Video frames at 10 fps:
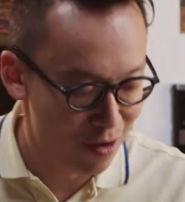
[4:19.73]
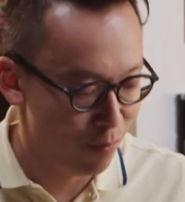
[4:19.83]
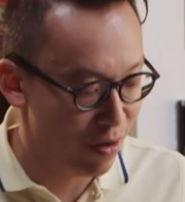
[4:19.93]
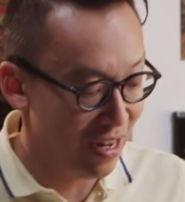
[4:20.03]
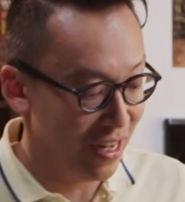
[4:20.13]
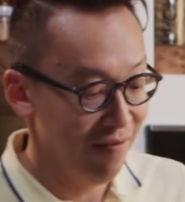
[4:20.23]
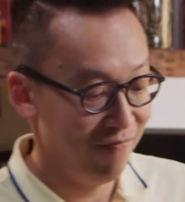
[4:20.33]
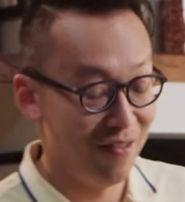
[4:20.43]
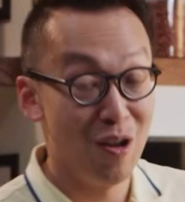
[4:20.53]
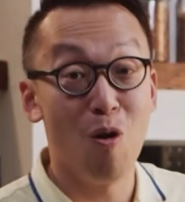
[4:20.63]
Really,
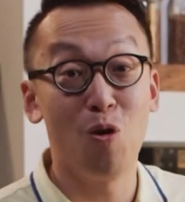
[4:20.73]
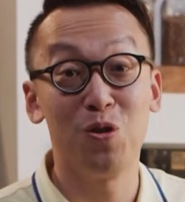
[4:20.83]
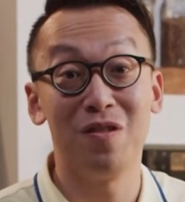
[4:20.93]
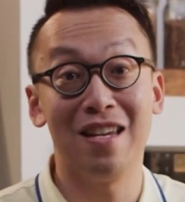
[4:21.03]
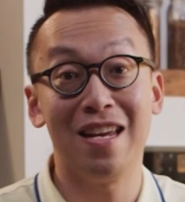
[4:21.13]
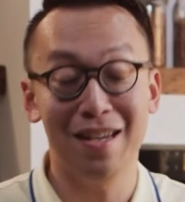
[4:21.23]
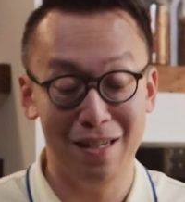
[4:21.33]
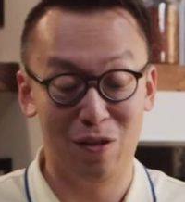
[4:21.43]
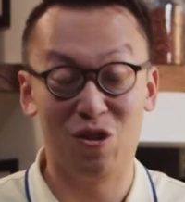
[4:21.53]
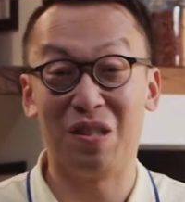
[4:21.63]
all you need
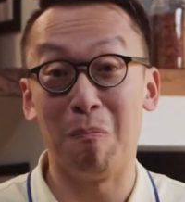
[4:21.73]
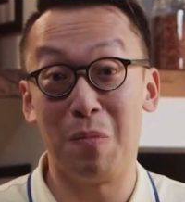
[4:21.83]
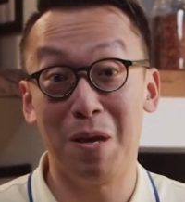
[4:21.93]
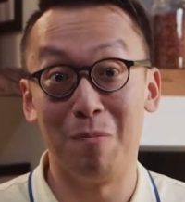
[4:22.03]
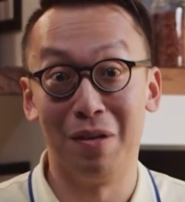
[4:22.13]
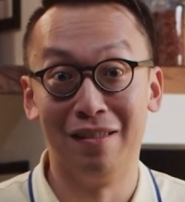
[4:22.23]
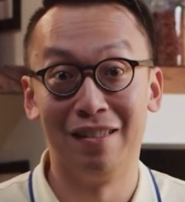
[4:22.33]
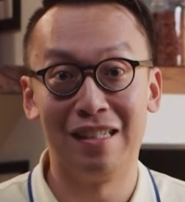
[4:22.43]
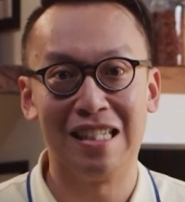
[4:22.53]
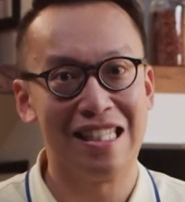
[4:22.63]
is just a bib
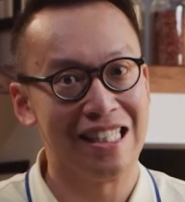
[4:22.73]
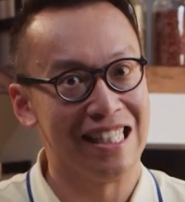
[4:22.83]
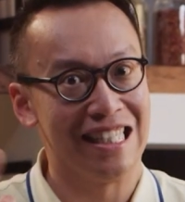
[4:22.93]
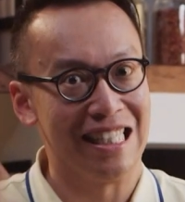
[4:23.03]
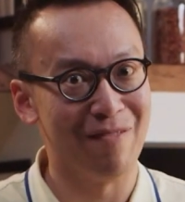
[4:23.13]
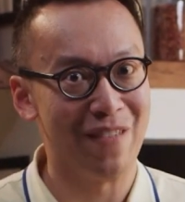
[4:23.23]
and some